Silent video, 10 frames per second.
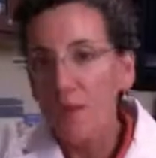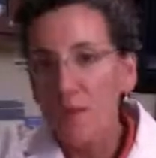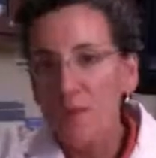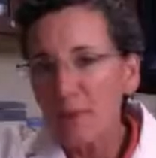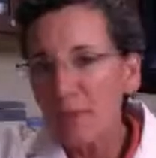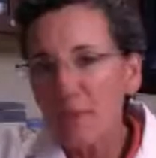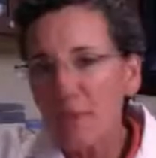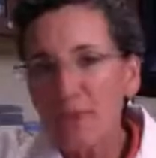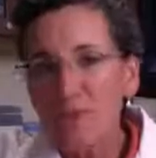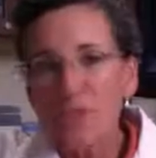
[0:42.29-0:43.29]
especially
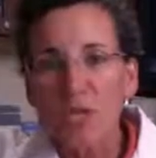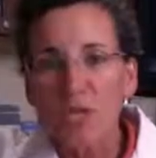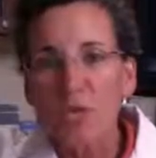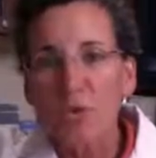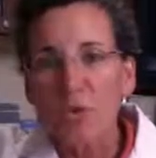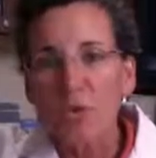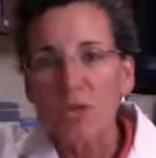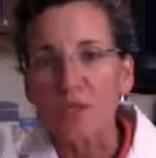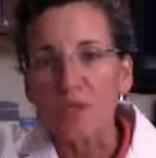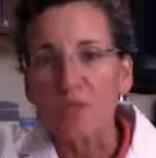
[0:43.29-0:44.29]
after childbirth.
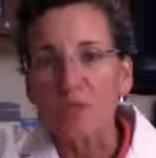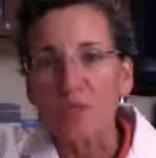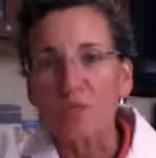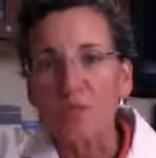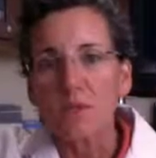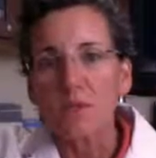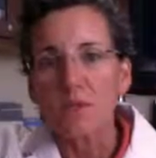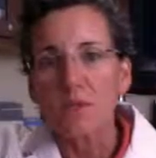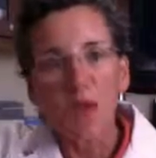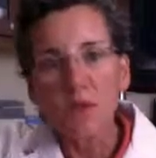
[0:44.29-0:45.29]
It's
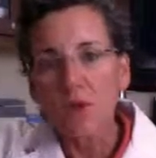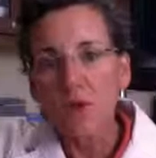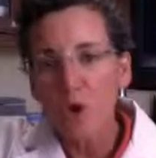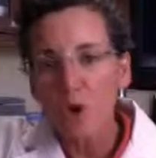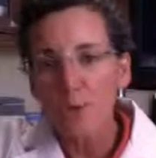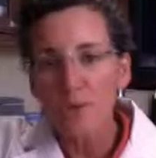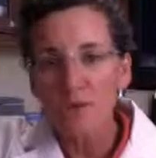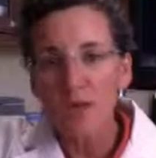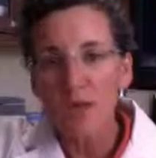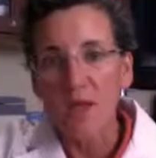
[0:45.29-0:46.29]
not uncommon
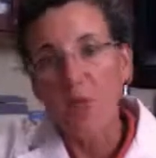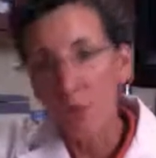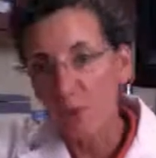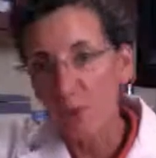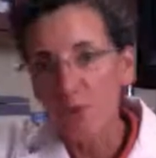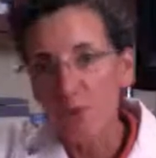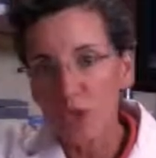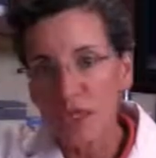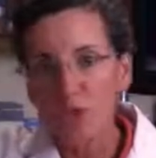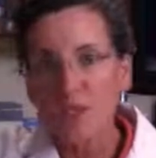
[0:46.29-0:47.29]
to have hormonal
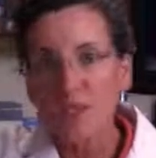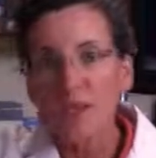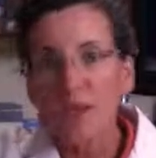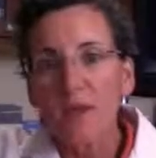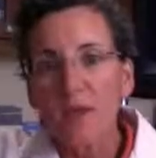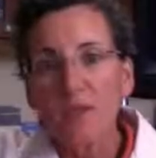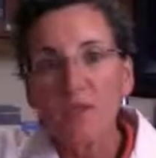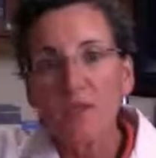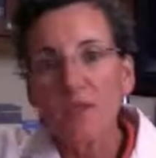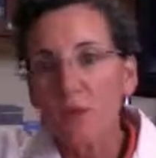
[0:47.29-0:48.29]
changes and
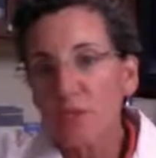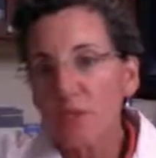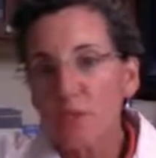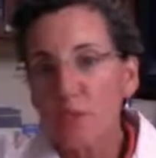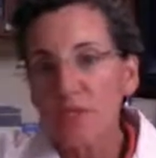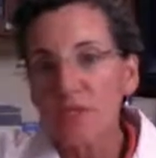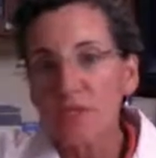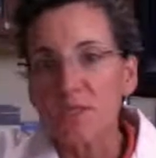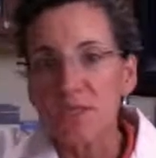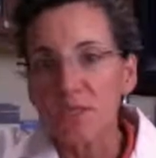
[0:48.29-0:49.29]
also a decrease
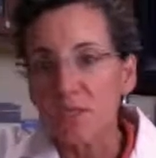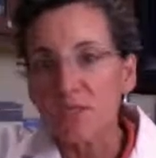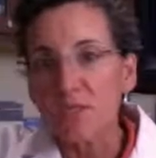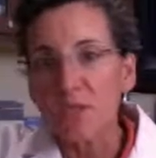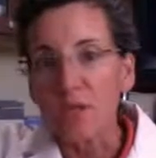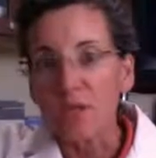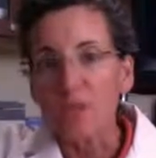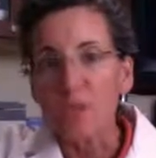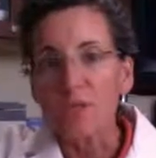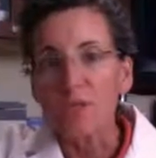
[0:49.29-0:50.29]
in sensitivity,
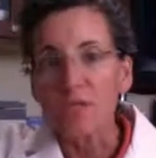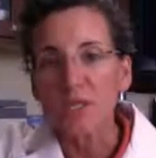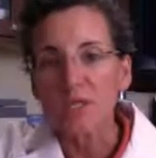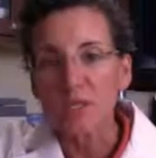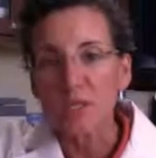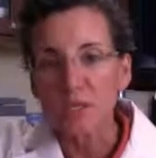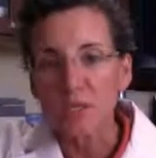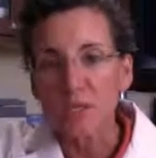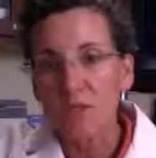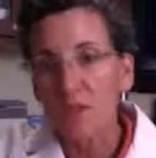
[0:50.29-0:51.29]
which leads to this
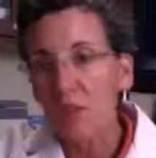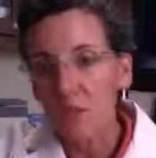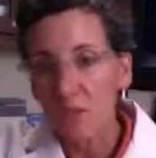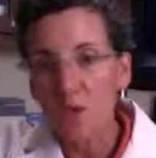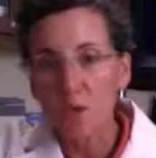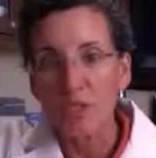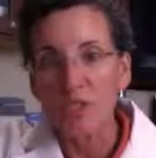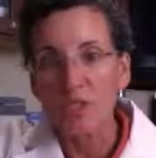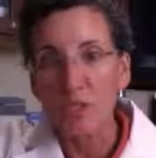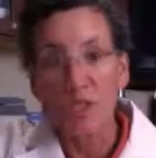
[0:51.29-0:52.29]
decrease
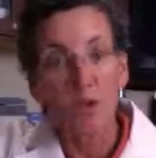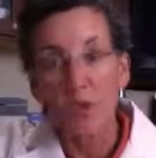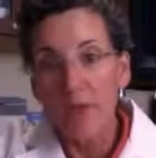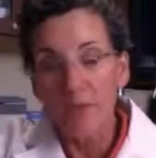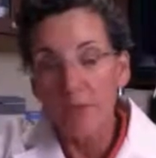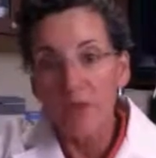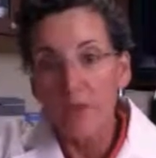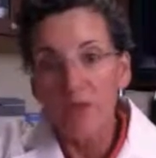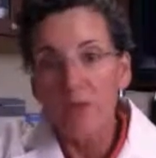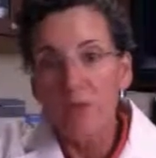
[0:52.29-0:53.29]
in libido. There can
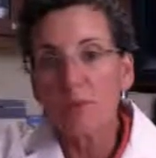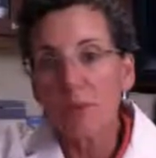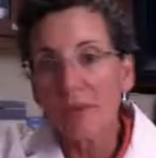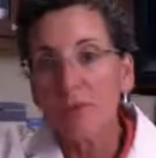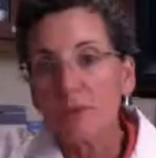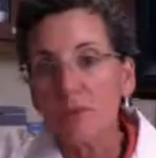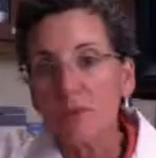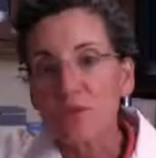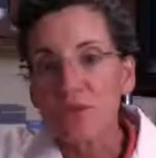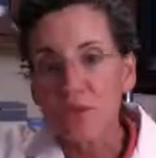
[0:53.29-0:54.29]
also be pain
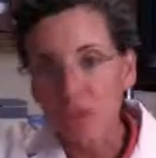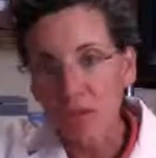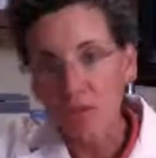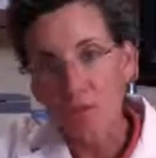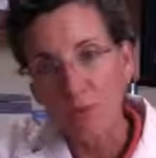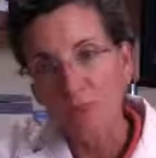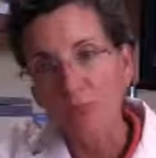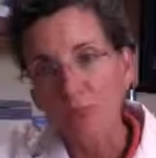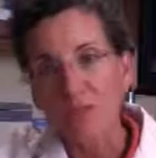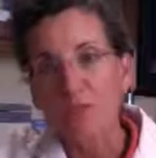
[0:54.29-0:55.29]
associated with
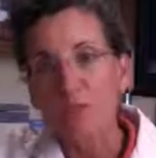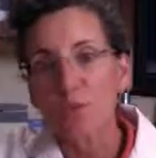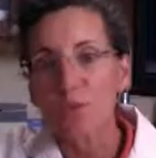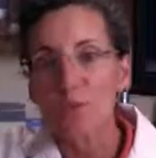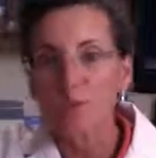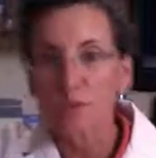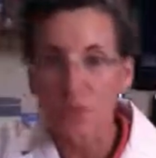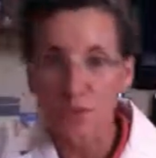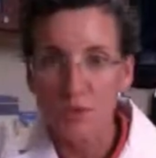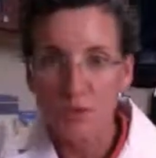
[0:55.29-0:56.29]
sex, which will
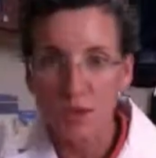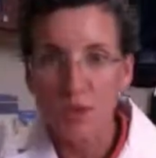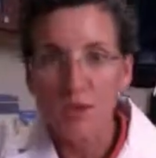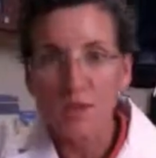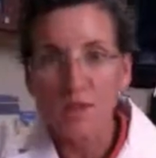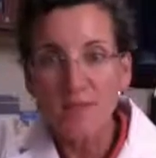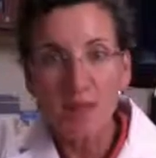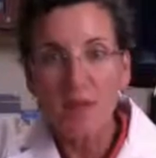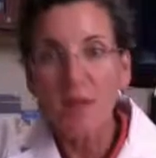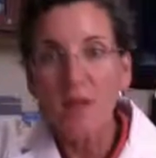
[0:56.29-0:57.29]
certainly
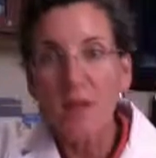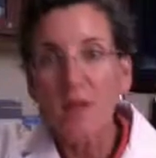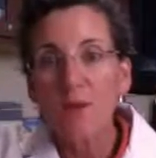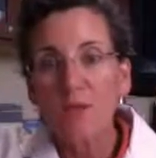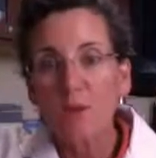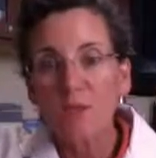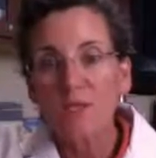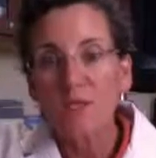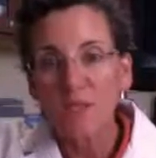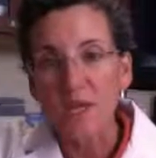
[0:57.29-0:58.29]
dampen any woman's
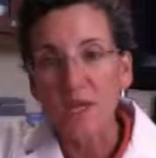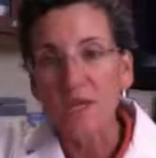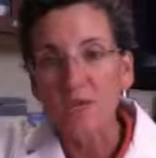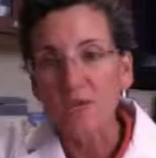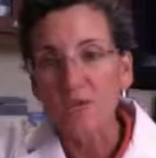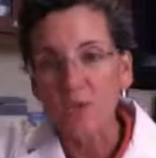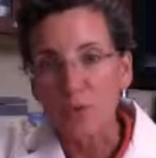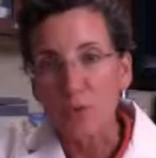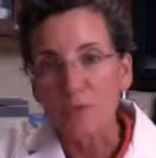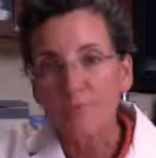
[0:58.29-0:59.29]
desire for
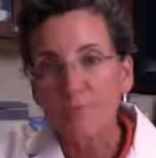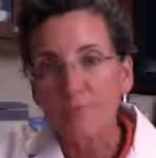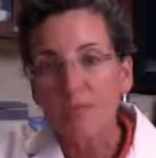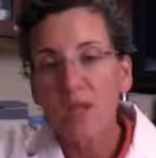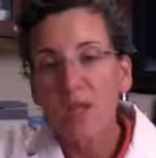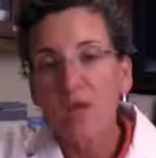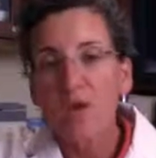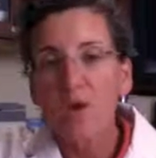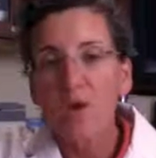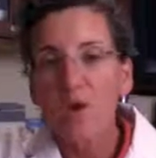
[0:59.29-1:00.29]
sure.
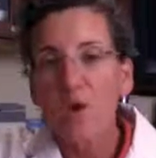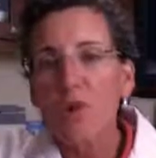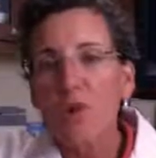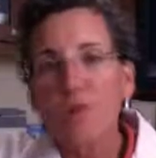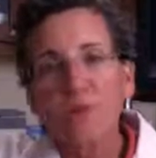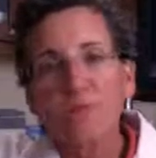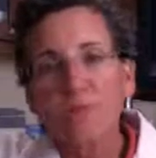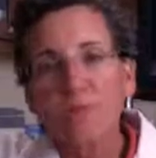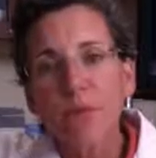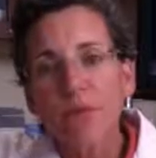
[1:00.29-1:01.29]
There are other
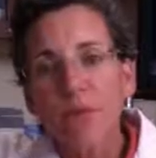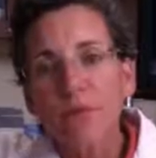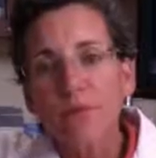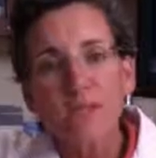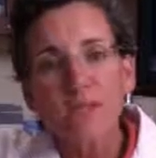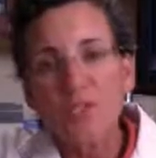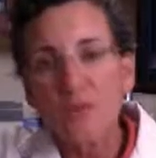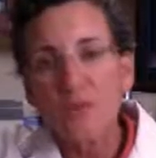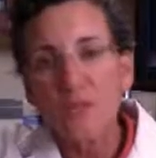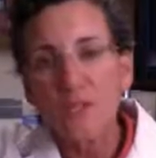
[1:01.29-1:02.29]
vaginal